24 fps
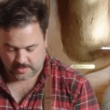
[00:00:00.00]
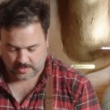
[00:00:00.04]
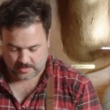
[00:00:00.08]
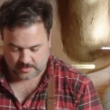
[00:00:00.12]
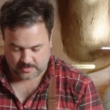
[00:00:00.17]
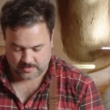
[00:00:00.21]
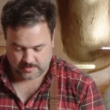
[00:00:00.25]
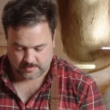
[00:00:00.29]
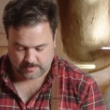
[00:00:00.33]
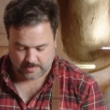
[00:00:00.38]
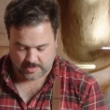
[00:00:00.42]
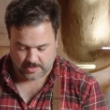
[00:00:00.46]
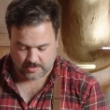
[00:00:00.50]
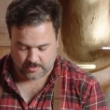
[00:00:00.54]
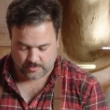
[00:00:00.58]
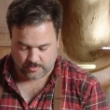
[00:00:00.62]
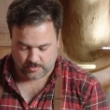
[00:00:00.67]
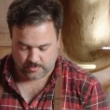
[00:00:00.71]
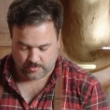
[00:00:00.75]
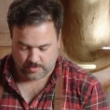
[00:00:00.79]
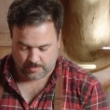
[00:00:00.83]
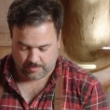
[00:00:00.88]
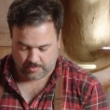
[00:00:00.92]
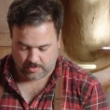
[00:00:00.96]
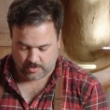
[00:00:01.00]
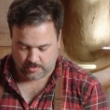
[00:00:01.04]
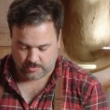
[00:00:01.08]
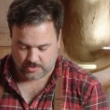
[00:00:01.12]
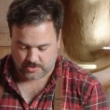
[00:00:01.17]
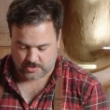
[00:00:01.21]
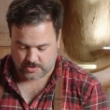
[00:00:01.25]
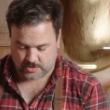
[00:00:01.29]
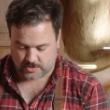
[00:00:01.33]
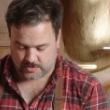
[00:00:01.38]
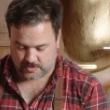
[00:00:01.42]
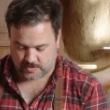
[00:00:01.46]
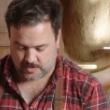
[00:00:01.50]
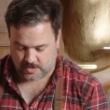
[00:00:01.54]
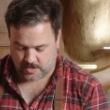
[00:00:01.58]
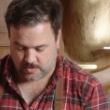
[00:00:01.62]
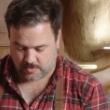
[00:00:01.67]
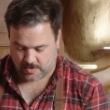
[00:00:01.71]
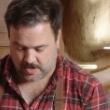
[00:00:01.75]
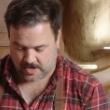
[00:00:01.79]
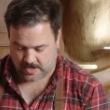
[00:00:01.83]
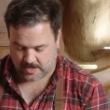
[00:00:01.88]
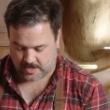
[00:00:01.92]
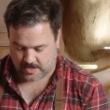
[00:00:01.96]
This is my new approach, just
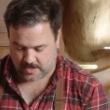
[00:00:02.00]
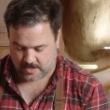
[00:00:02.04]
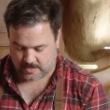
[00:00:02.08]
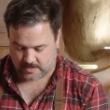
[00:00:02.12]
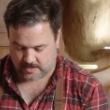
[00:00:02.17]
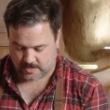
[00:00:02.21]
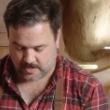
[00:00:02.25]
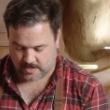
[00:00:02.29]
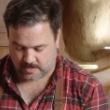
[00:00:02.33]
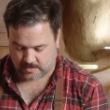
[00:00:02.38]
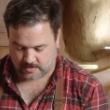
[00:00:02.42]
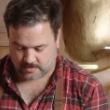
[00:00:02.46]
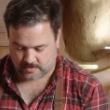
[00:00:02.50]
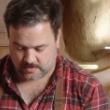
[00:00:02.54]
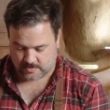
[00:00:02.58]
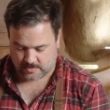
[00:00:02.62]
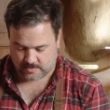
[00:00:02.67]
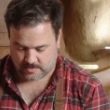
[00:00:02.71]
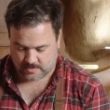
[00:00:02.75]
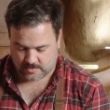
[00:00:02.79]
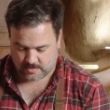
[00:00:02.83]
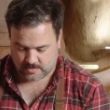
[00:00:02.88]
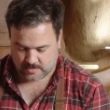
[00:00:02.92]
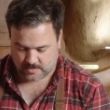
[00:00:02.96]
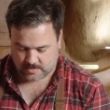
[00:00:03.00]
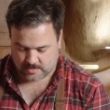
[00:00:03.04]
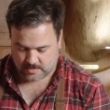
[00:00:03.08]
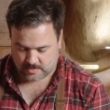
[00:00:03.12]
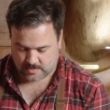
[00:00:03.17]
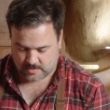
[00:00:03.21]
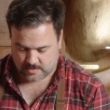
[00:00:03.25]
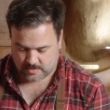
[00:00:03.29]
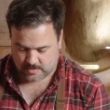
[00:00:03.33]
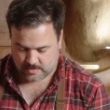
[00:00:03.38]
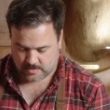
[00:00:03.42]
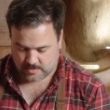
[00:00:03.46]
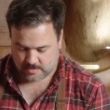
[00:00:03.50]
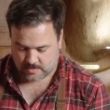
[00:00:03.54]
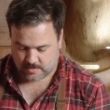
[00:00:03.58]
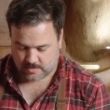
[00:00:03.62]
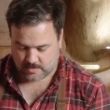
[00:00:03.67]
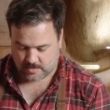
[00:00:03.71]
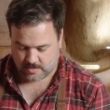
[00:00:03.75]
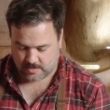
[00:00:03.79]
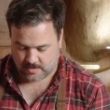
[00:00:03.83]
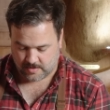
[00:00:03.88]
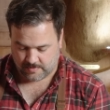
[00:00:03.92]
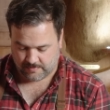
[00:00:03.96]
no eye contact.
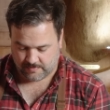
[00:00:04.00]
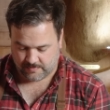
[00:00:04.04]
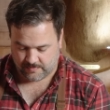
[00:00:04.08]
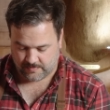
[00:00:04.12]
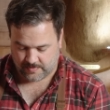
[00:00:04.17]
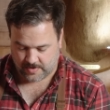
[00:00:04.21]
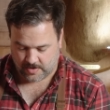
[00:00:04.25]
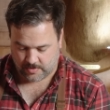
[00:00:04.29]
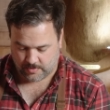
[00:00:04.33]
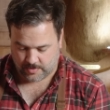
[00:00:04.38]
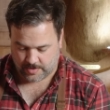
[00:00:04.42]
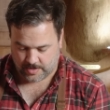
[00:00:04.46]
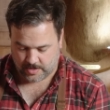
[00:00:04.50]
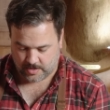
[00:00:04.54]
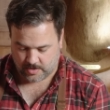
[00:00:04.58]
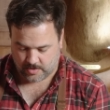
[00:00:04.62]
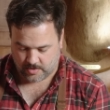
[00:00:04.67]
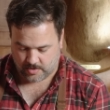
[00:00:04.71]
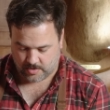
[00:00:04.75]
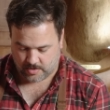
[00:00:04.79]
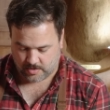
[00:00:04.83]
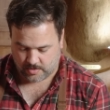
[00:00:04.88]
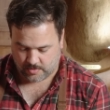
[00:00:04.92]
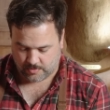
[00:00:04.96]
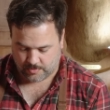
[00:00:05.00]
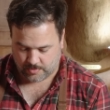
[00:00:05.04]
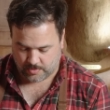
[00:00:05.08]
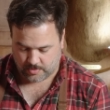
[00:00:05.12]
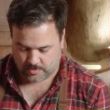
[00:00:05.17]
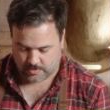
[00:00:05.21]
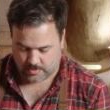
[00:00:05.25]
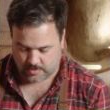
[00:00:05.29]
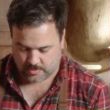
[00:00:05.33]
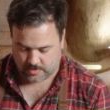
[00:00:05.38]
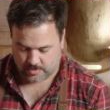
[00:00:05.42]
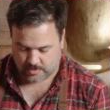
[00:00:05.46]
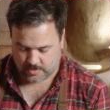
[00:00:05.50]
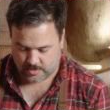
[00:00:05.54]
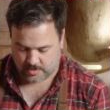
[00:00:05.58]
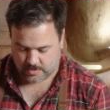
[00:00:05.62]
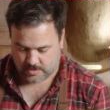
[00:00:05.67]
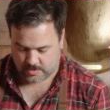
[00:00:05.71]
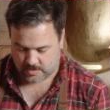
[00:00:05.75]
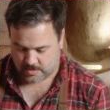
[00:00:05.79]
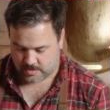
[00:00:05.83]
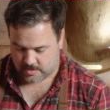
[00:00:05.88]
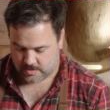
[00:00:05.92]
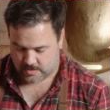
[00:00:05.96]
Uh, very awkward
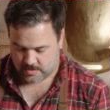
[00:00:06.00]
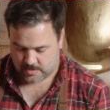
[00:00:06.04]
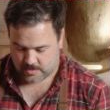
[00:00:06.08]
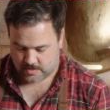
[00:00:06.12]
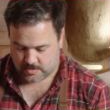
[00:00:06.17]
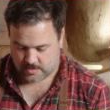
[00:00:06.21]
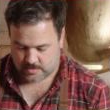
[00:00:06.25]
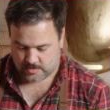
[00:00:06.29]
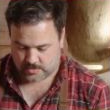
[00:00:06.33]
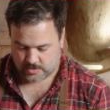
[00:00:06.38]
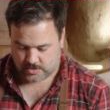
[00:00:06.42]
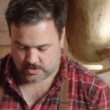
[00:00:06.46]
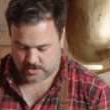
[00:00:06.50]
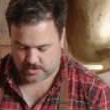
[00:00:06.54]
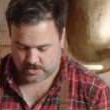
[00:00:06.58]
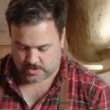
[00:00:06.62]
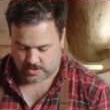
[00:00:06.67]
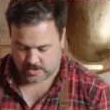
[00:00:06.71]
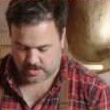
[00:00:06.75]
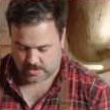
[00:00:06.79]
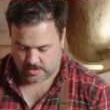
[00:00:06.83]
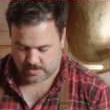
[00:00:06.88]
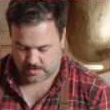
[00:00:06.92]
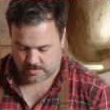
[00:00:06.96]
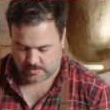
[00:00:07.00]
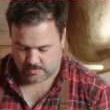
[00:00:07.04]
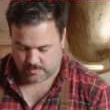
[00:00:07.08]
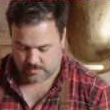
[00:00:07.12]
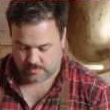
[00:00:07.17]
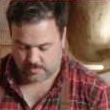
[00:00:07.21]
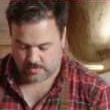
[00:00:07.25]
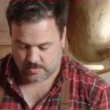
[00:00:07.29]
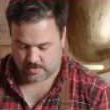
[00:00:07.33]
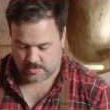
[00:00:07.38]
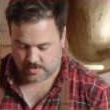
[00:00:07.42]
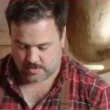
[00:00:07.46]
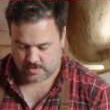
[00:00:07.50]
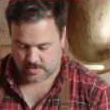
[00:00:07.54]
show,